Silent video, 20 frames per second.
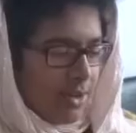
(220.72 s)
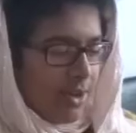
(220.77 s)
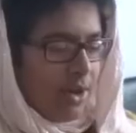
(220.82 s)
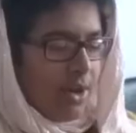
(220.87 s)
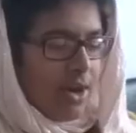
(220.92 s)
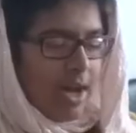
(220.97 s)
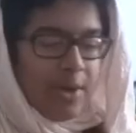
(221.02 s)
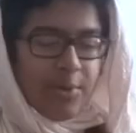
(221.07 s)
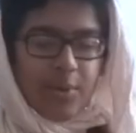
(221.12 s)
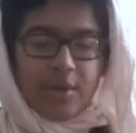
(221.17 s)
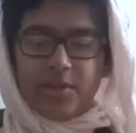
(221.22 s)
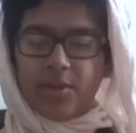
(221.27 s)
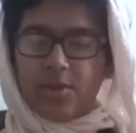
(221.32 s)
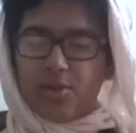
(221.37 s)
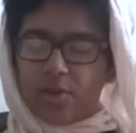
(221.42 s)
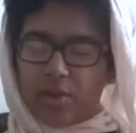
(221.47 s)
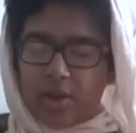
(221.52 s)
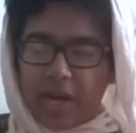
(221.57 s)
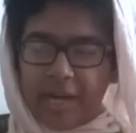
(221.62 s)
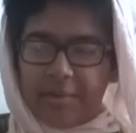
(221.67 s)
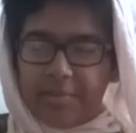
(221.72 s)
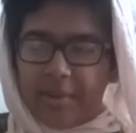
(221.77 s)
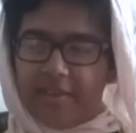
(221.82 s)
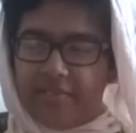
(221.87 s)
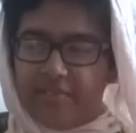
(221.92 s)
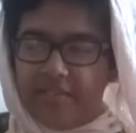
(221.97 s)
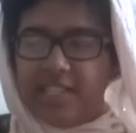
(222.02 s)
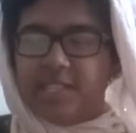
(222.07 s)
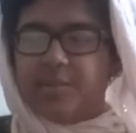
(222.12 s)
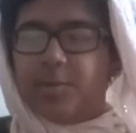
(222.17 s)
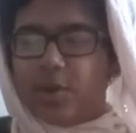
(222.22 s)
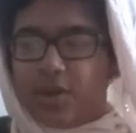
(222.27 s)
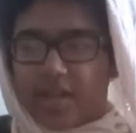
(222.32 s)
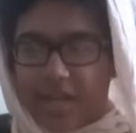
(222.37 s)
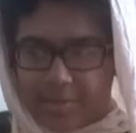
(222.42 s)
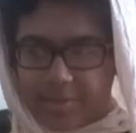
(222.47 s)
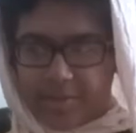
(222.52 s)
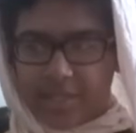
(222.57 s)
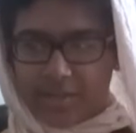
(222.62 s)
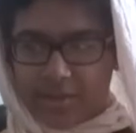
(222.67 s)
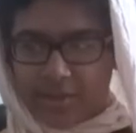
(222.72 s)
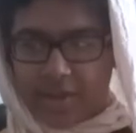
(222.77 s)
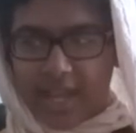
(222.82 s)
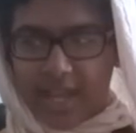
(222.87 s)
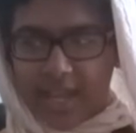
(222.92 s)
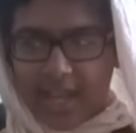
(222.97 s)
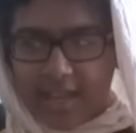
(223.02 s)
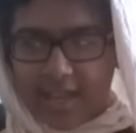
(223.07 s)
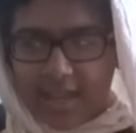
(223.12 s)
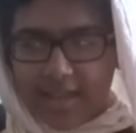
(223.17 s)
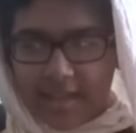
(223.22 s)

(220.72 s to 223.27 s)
Oh, I want you to write my Facebook caption, okay?